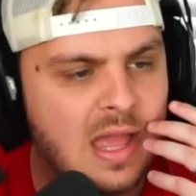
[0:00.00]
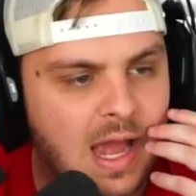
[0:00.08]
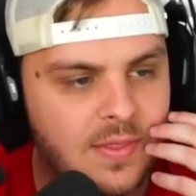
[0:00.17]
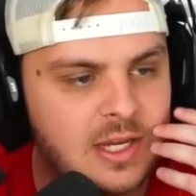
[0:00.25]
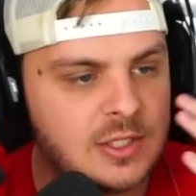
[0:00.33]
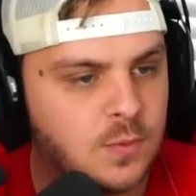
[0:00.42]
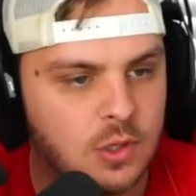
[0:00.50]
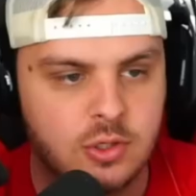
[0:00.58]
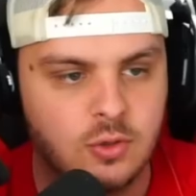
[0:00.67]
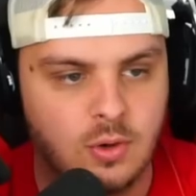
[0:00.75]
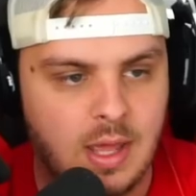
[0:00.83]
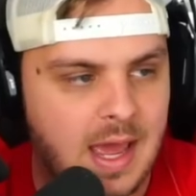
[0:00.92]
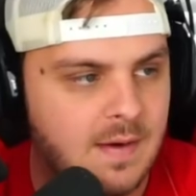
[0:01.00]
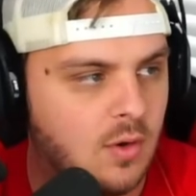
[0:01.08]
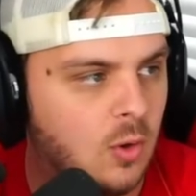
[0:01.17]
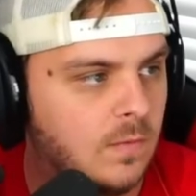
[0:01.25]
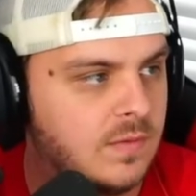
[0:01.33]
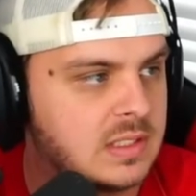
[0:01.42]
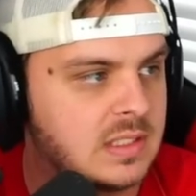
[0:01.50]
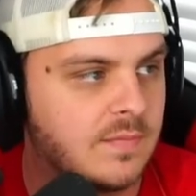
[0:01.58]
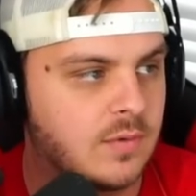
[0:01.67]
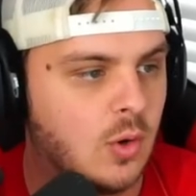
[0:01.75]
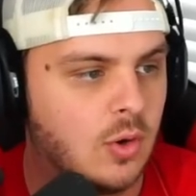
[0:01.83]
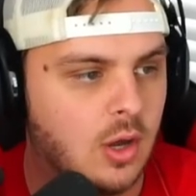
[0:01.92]
I think it's pretty cool to have all of this stuff
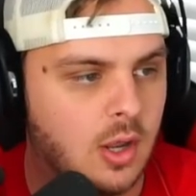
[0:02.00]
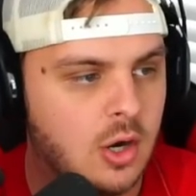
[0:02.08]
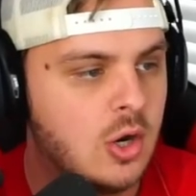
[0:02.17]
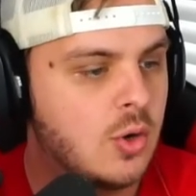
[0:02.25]
going on.